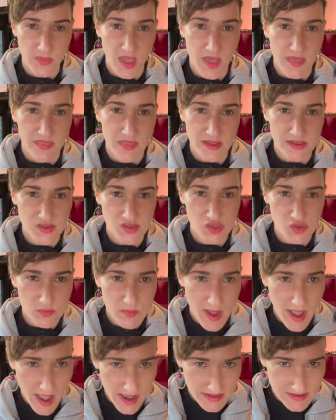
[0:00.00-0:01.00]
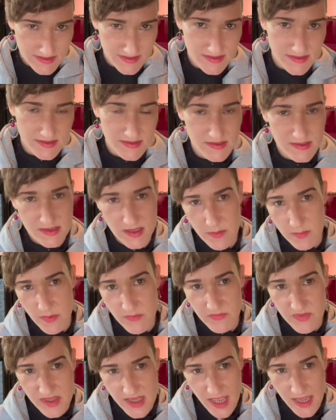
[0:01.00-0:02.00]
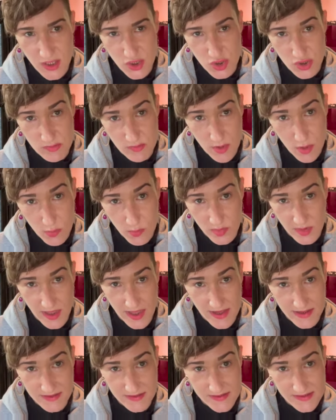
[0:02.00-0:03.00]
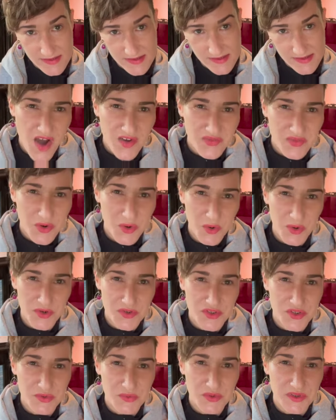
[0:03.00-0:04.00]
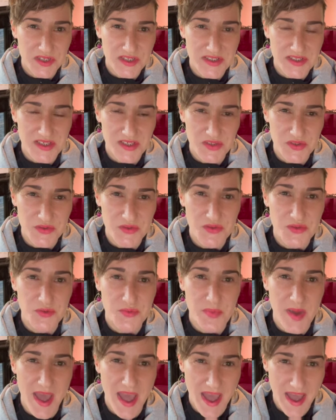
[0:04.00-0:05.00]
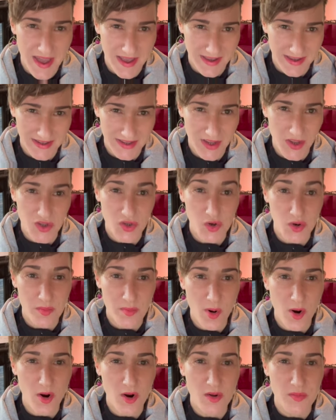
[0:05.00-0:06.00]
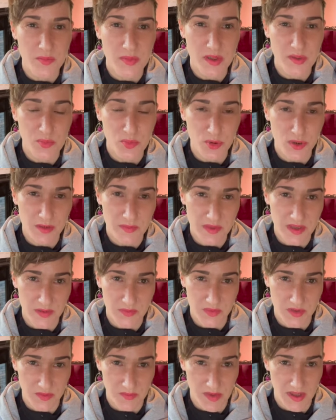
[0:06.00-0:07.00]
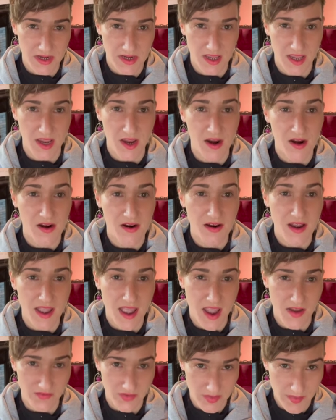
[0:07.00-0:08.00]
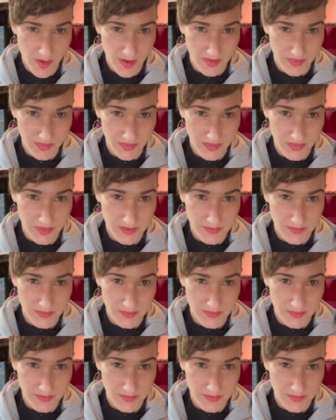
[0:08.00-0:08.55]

that surpasses some of the HMO plans. Of course, you will continue to pay your Part B premium to Medicare every month.